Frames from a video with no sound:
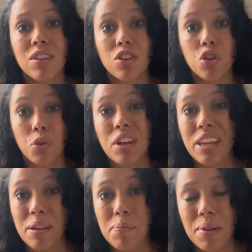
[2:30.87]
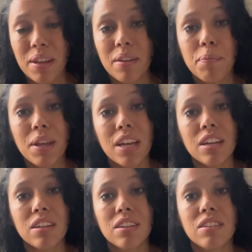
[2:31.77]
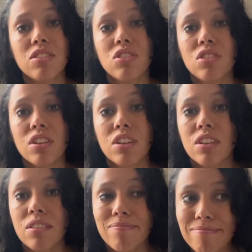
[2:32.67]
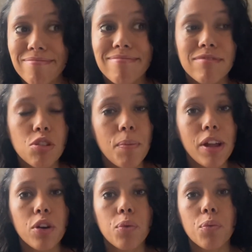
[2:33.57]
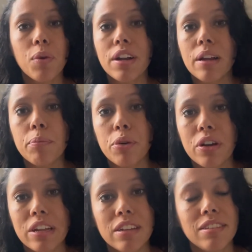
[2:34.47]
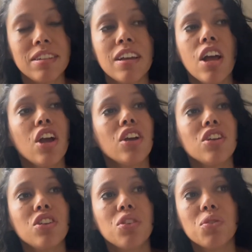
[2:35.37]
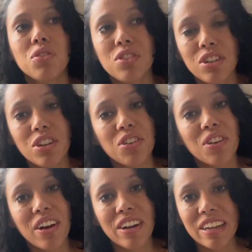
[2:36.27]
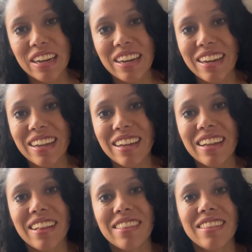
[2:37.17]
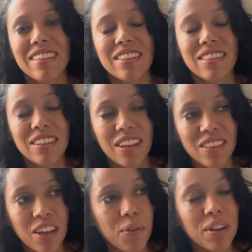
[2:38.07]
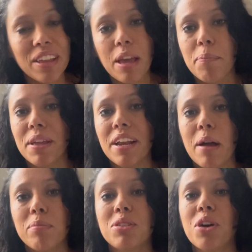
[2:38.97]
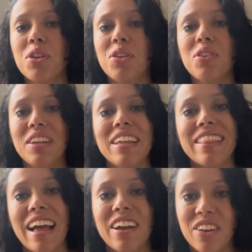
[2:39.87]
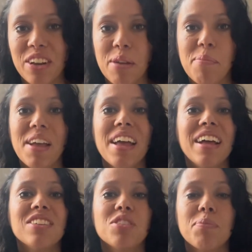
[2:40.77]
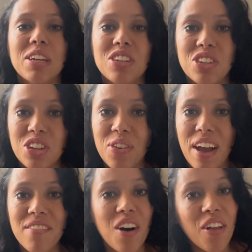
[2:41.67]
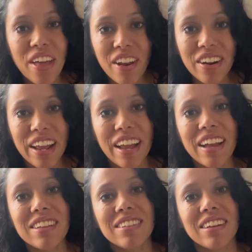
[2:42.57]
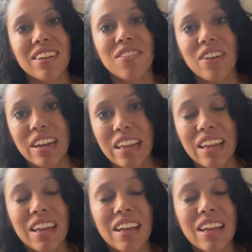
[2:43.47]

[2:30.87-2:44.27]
cream, because no matter what number it is, you still are going to need it. They really get beat up, so you need that cream. So make sure you have all that on hand and ready,